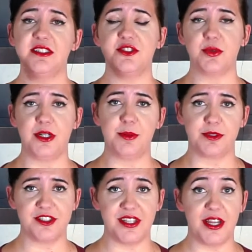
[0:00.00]
to
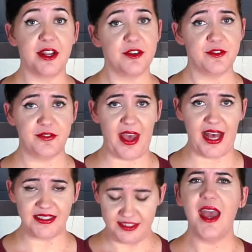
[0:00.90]
20%
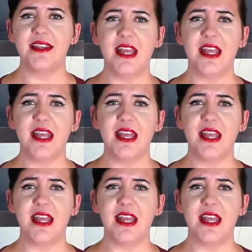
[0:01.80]
fat.